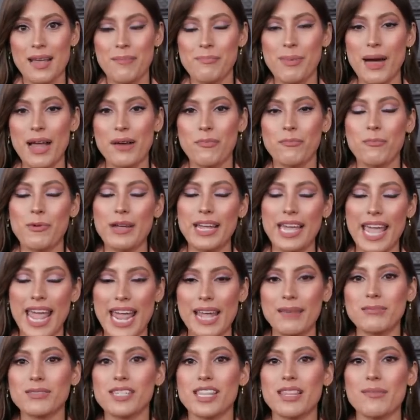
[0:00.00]
but we
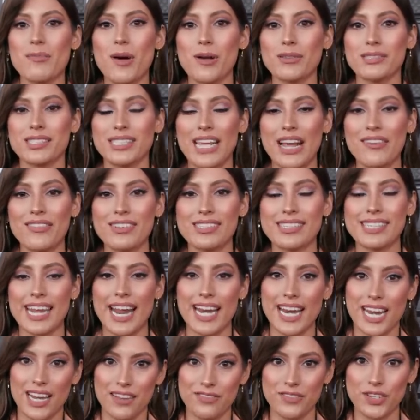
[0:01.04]
came to the most
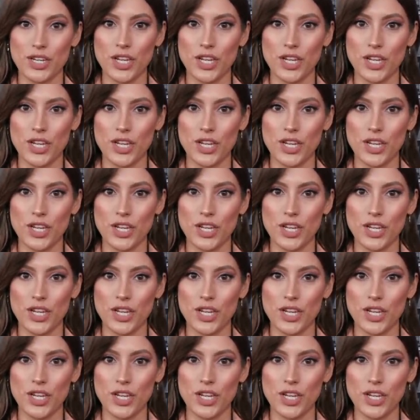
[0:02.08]
devastating of